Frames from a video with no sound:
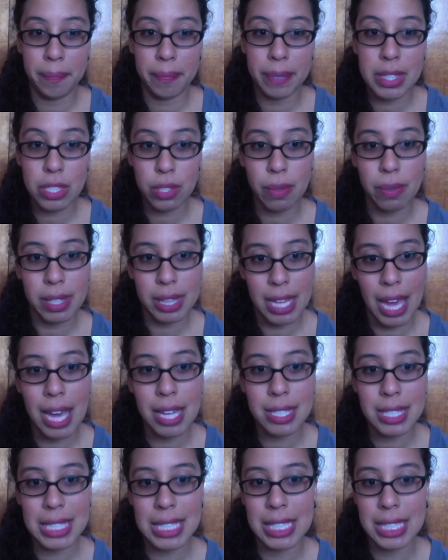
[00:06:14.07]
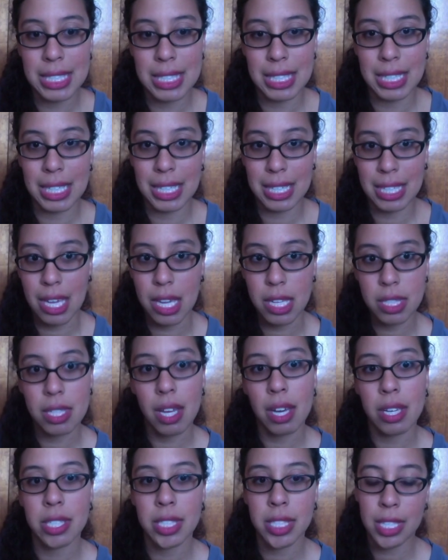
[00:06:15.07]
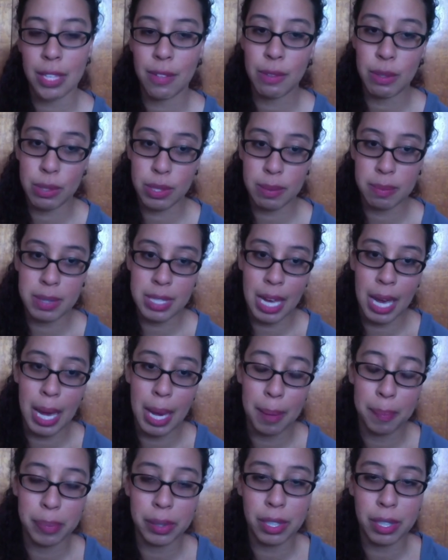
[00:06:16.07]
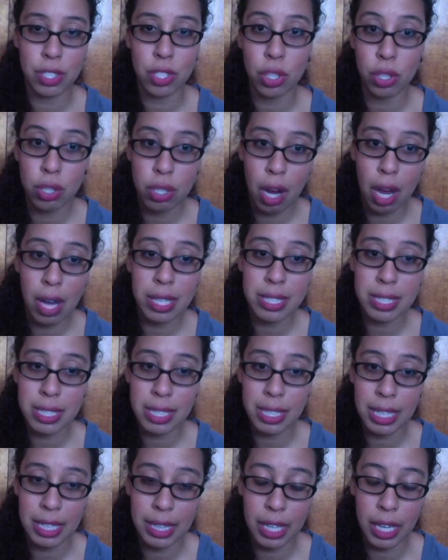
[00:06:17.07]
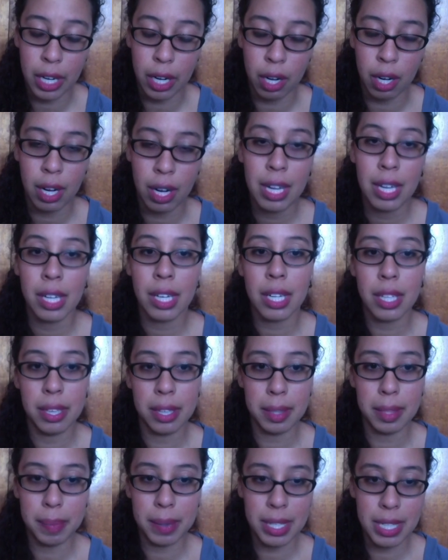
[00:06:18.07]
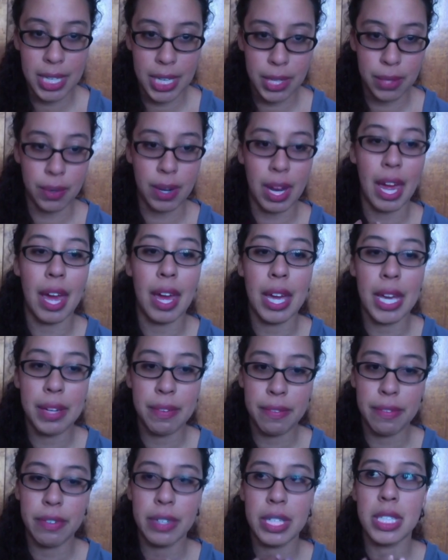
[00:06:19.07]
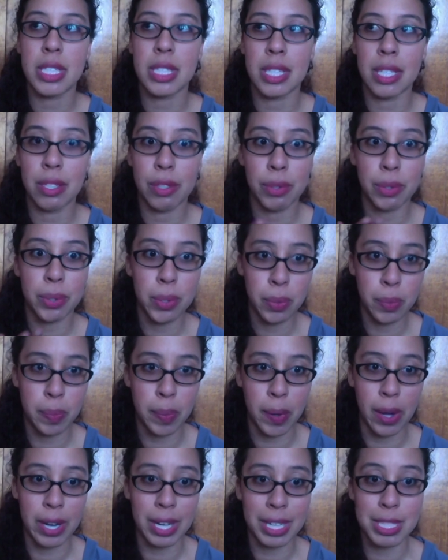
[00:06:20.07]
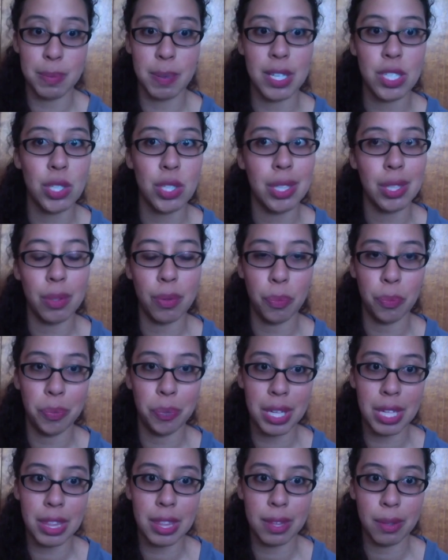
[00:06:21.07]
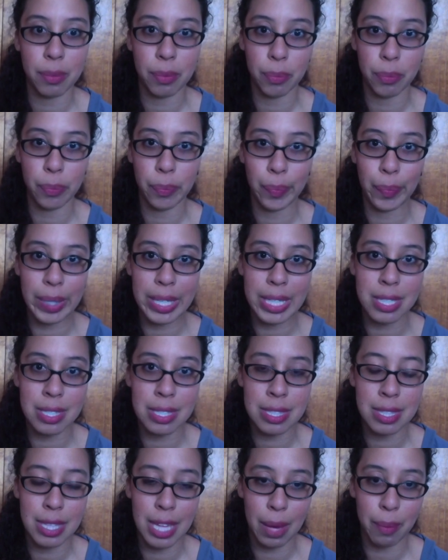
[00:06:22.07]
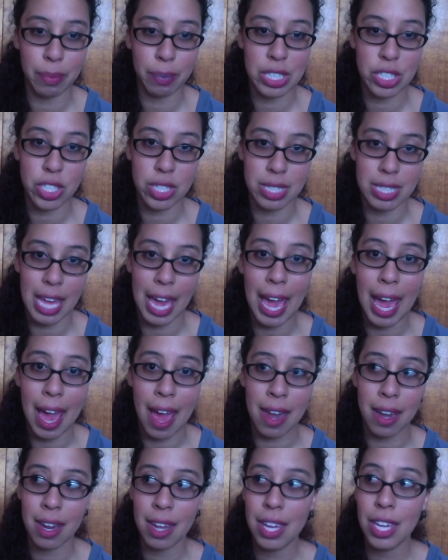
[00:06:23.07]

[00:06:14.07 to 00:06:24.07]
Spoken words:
So in that sense, it does save you some time because you're not sitting there clipping out every single coupon, especially with weeks that we just had.